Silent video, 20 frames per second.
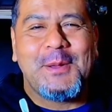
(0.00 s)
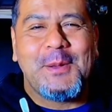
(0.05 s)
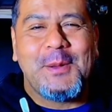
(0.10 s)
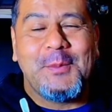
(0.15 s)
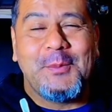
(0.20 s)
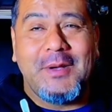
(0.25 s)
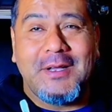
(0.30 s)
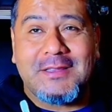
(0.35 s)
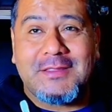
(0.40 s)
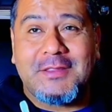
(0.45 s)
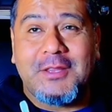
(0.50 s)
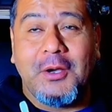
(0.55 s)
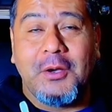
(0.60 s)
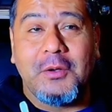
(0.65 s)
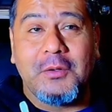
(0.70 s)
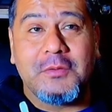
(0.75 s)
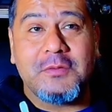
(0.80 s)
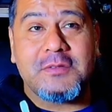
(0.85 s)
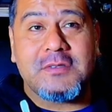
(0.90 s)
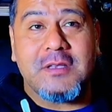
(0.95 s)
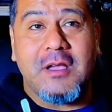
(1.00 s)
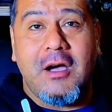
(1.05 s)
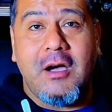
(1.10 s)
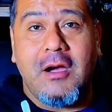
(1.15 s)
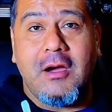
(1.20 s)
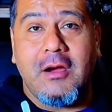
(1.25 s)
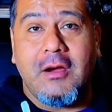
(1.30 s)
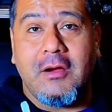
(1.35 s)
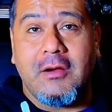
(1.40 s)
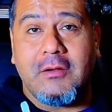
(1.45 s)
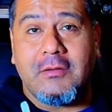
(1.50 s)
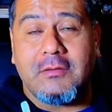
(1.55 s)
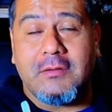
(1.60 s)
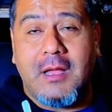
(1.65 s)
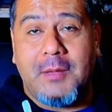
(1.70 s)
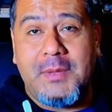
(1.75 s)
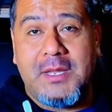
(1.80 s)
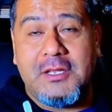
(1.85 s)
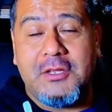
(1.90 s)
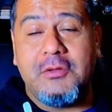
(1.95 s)
but those are,
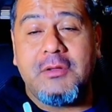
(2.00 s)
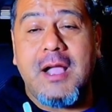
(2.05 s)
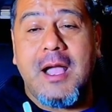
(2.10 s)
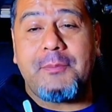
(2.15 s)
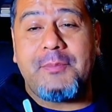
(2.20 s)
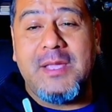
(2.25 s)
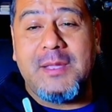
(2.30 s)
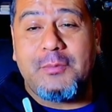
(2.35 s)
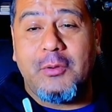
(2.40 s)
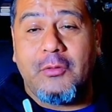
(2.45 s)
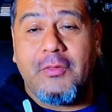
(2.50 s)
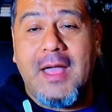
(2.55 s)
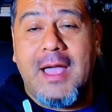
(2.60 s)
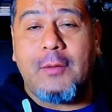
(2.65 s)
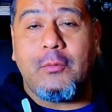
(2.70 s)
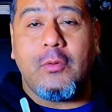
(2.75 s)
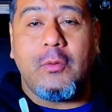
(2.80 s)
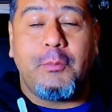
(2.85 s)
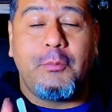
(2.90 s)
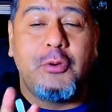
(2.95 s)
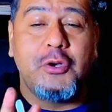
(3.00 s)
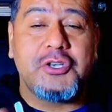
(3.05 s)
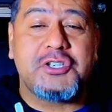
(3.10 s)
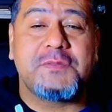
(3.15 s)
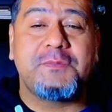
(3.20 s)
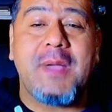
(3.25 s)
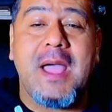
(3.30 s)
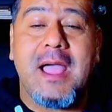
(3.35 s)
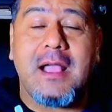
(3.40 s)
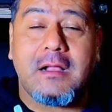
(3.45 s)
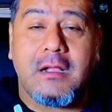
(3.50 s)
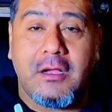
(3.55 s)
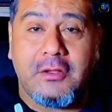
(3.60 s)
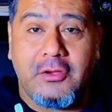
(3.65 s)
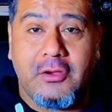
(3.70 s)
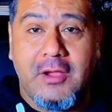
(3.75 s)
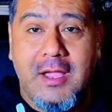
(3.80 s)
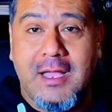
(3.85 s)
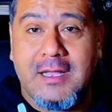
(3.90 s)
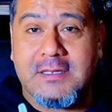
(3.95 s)
I mean, you got people that will push back on
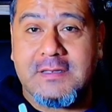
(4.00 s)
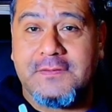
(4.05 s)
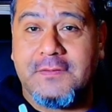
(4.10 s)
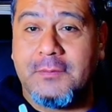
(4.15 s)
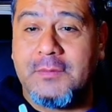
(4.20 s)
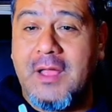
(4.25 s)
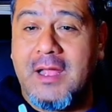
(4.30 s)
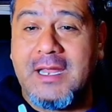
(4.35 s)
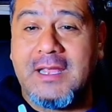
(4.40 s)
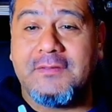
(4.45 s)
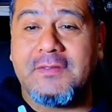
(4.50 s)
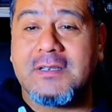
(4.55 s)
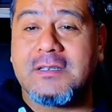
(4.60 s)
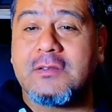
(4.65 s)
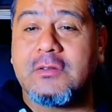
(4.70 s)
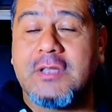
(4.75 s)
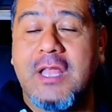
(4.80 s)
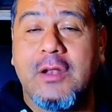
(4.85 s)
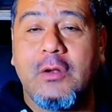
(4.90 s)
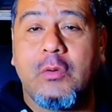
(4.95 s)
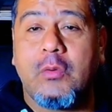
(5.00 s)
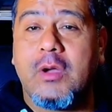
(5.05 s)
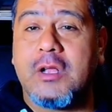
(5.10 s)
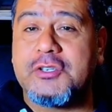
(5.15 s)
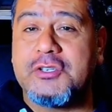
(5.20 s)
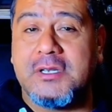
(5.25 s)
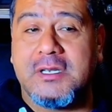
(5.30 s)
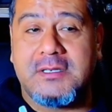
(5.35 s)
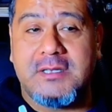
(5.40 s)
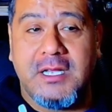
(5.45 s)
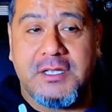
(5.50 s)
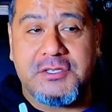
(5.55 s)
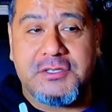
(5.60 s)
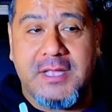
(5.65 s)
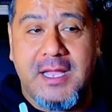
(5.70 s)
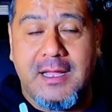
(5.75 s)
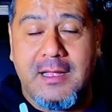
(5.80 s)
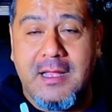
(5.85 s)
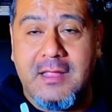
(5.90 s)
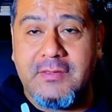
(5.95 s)
your ass from not even, they don't want you to touch
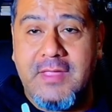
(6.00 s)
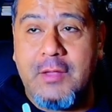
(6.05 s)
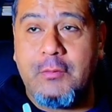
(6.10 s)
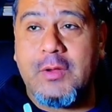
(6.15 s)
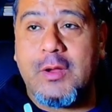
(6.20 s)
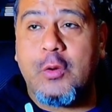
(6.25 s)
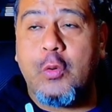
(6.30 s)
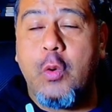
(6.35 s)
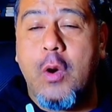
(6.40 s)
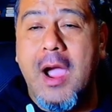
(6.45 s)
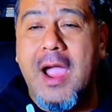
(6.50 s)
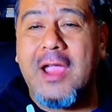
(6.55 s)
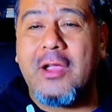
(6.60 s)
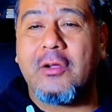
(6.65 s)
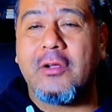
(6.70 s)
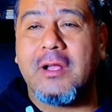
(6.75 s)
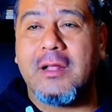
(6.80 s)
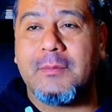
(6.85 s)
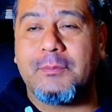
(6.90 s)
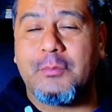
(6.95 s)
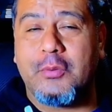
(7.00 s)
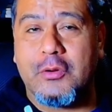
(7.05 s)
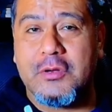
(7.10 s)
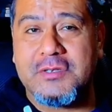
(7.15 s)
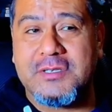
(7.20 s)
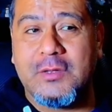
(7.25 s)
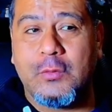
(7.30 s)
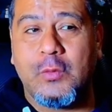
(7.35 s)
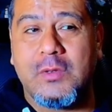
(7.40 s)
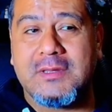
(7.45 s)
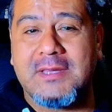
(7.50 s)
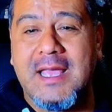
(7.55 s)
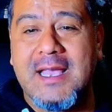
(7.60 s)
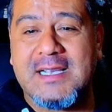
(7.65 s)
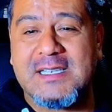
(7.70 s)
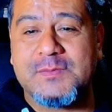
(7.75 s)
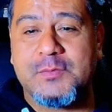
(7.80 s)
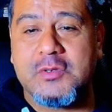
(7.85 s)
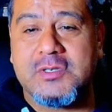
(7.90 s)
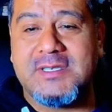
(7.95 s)
that. And they require a person with
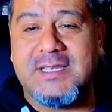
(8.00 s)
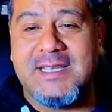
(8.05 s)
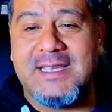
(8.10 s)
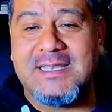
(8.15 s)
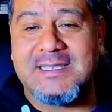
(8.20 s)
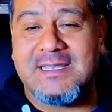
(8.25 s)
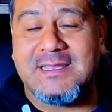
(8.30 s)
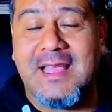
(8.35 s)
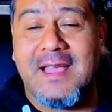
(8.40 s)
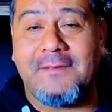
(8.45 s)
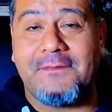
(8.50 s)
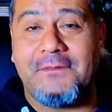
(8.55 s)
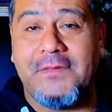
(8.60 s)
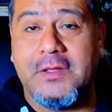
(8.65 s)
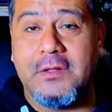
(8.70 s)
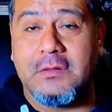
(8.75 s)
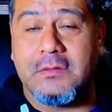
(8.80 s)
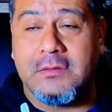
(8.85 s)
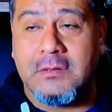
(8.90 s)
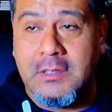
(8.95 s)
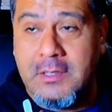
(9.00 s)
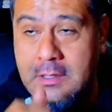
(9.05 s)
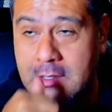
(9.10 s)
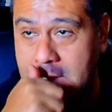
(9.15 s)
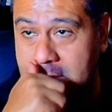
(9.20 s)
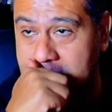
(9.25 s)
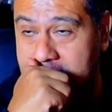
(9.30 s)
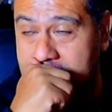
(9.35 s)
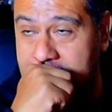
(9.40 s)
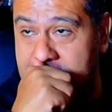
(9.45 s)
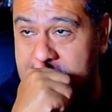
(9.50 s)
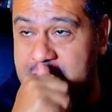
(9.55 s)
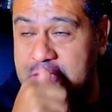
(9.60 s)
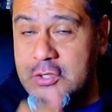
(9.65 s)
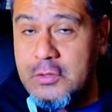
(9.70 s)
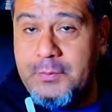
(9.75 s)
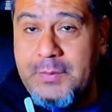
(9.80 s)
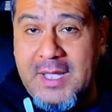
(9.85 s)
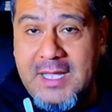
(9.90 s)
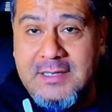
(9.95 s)
expertise in that field
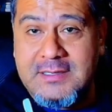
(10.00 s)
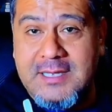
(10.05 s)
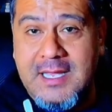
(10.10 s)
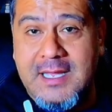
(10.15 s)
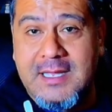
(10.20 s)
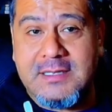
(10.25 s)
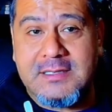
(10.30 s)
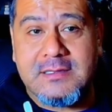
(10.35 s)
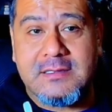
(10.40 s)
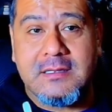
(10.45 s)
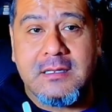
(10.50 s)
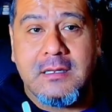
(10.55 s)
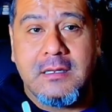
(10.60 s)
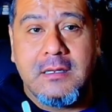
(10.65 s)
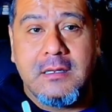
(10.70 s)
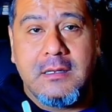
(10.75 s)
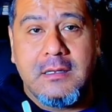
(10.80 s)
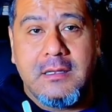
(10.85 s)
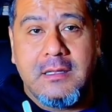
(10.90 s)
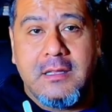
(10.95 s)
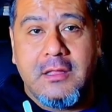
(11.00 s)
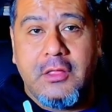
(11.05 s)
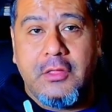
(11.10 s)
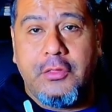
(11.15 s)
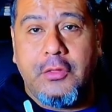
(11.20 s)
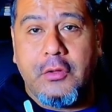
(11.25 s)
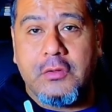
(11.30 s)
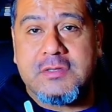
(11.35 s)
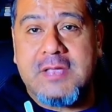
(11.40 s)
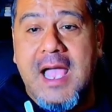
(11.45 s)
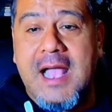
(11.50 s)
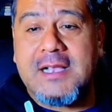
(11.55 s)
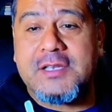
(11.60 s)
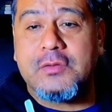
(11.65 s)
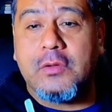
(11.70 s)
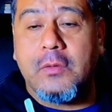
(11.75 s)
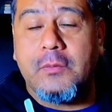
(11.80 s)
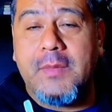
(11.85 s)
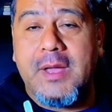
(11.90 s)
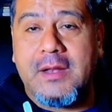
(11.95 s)
to pen test those
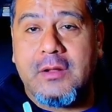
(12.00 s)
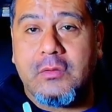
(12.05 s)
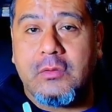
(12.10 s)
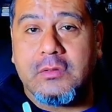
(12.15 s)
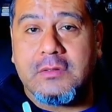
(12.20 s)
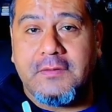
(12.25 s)
actual medical